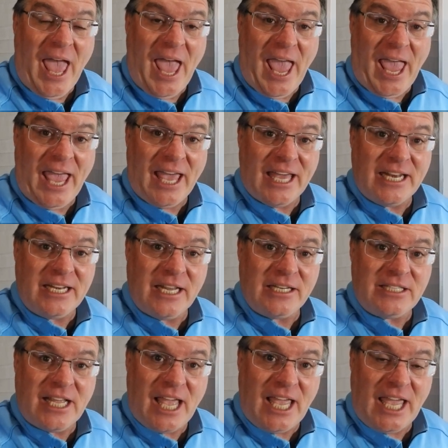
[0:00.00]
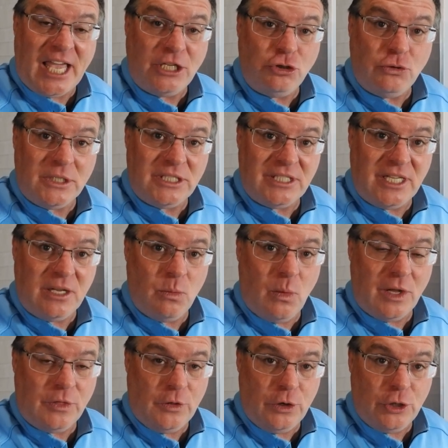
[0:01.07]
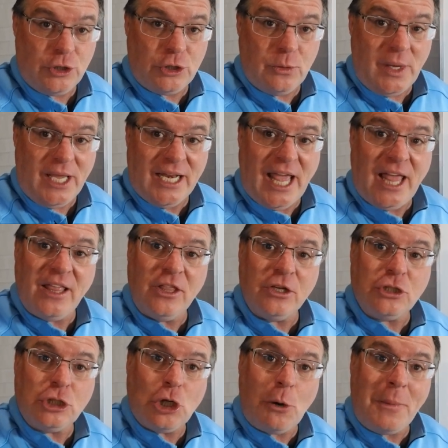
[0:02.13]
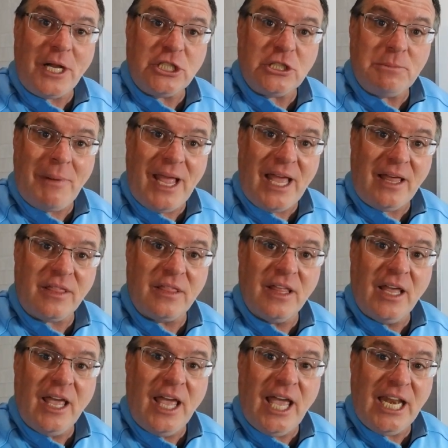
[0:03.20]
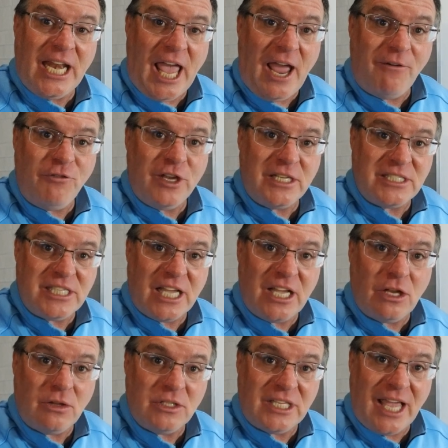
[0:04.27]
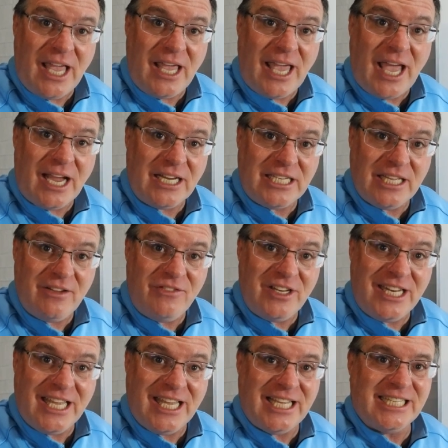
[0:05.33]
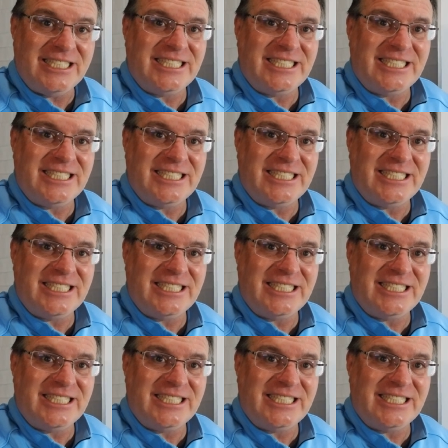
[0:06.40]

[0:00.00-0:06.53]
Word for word: and take interest in what they're doing. There's so much math in every single day activity.